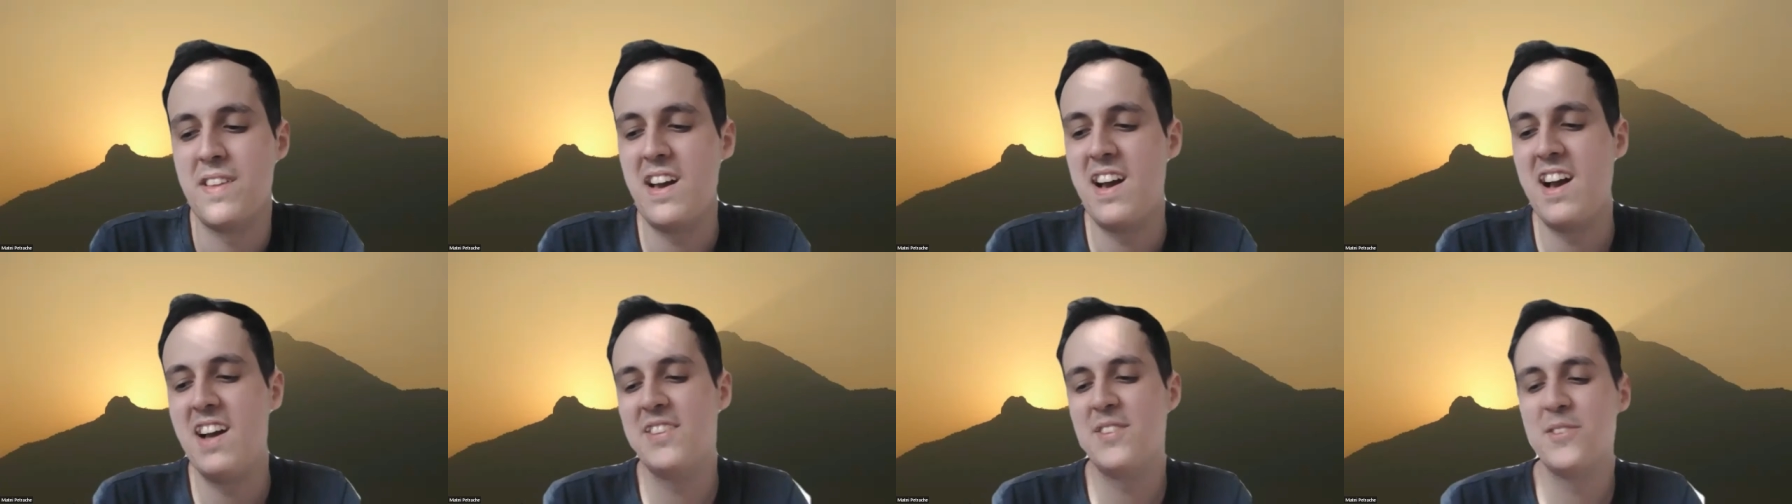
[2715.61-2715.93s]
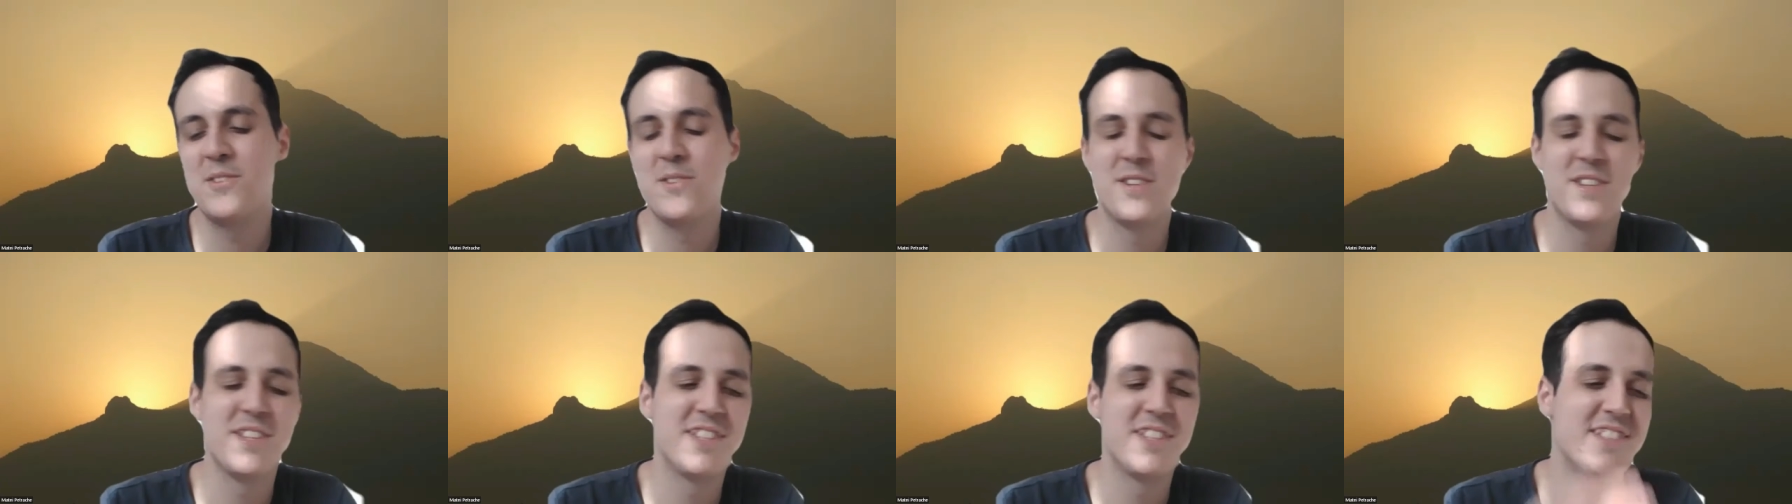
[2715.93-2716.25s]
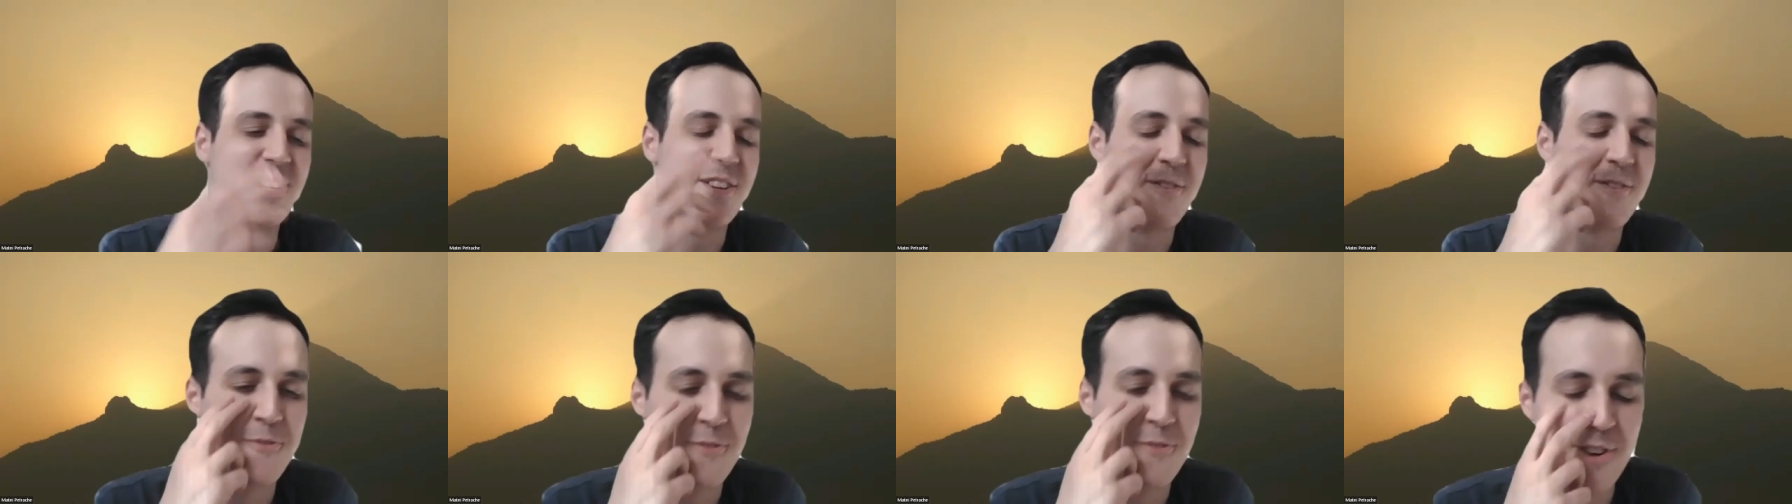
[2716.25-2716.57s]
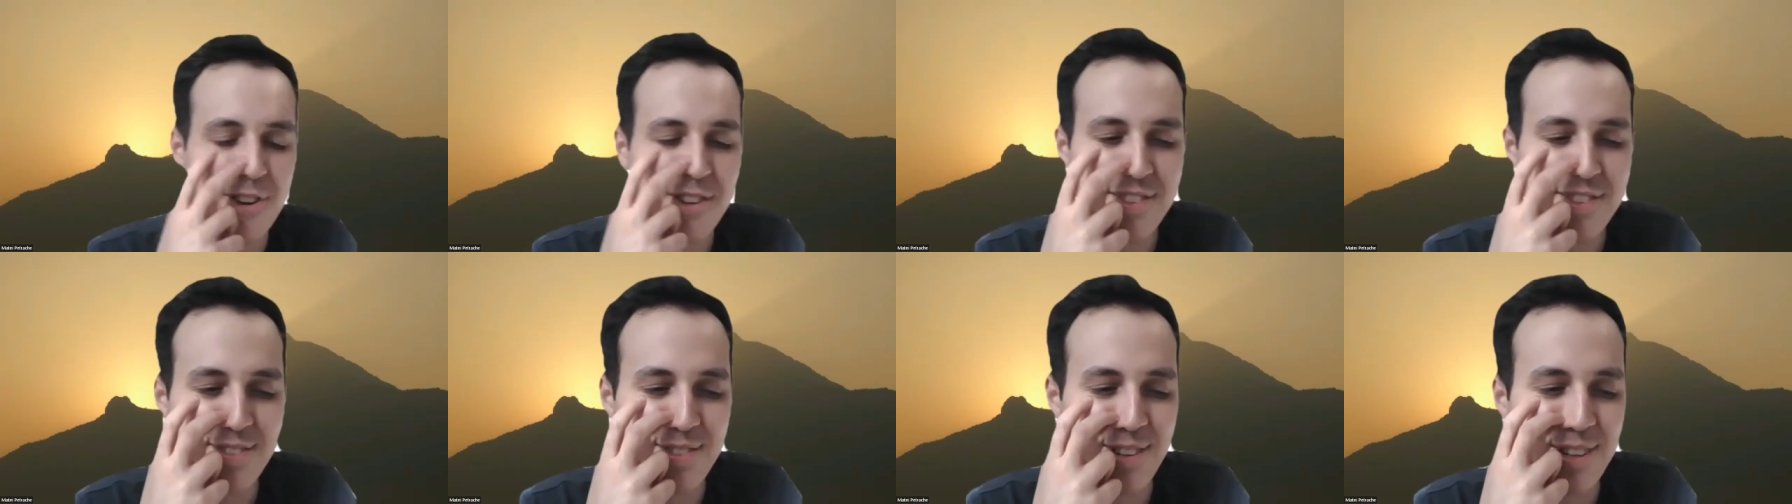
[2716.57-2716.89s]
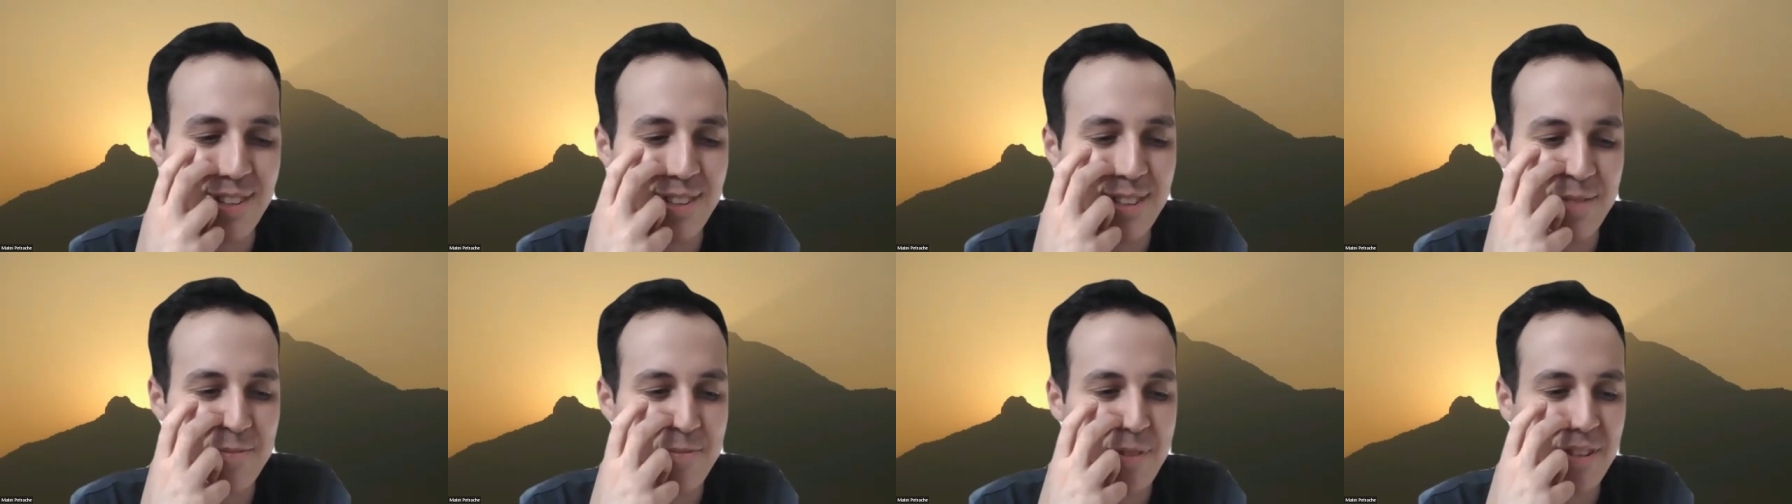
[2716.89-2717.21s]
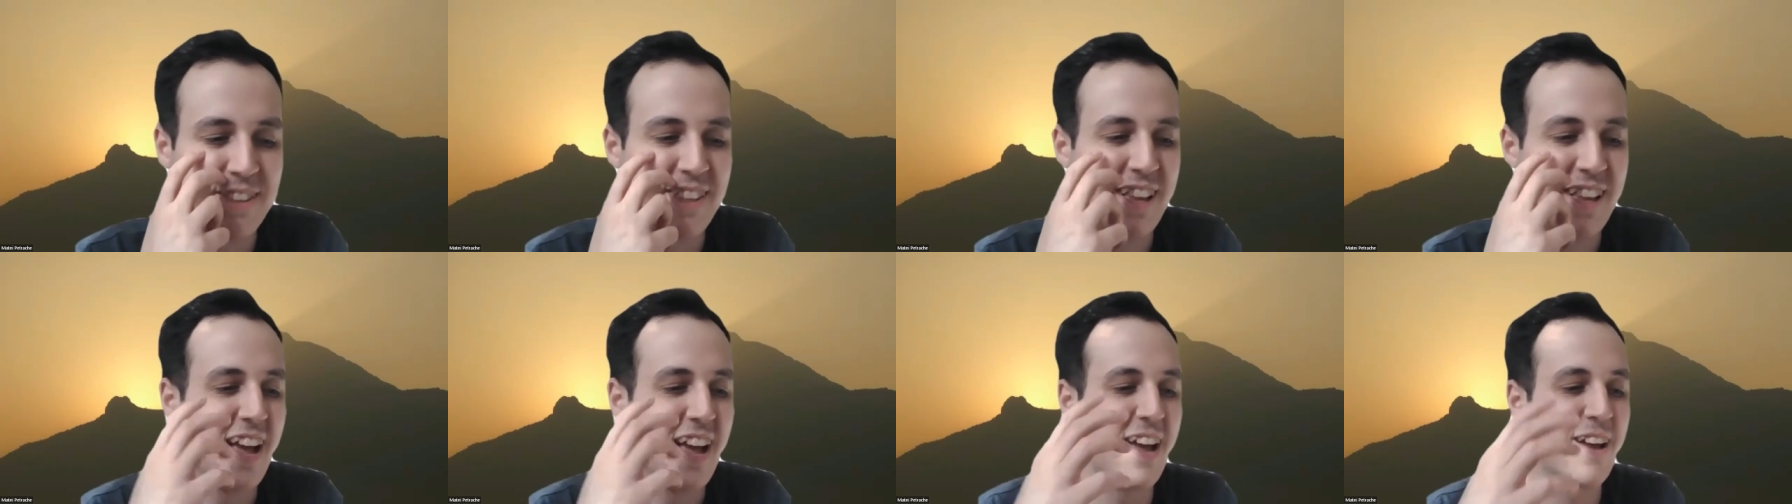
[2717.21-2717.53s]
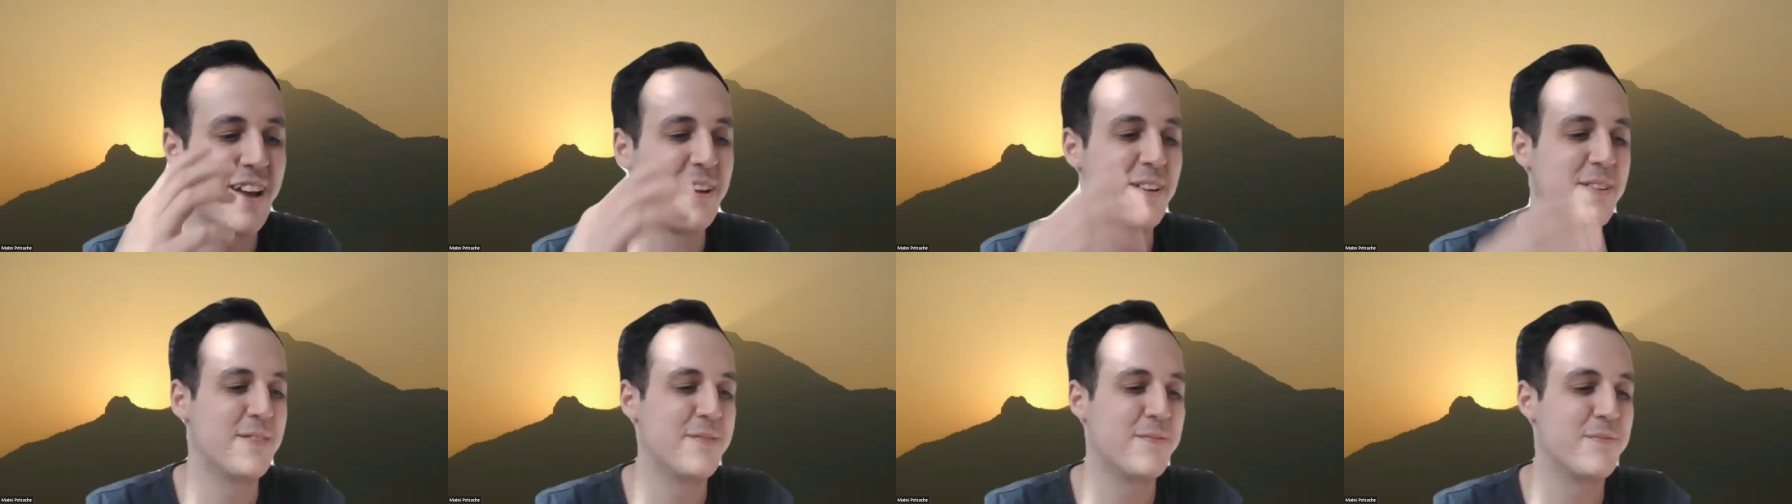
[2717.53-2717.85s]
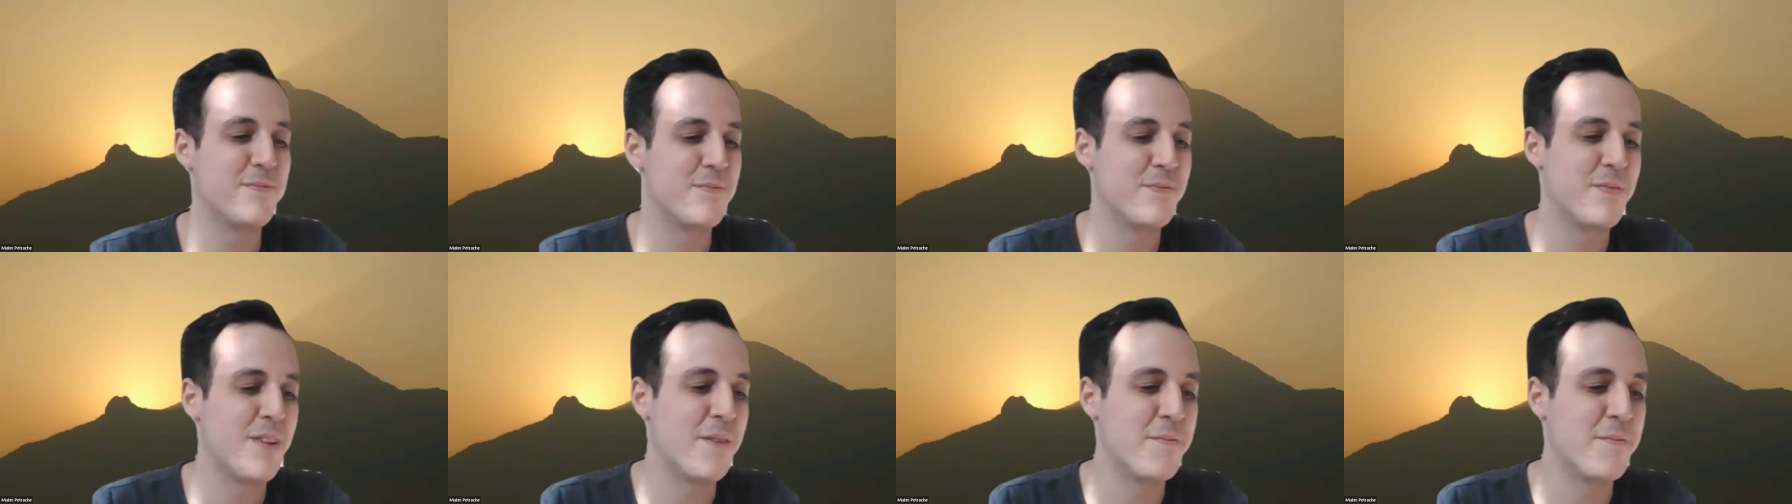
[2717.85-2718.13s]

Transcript: don't want to say frustrated, but it's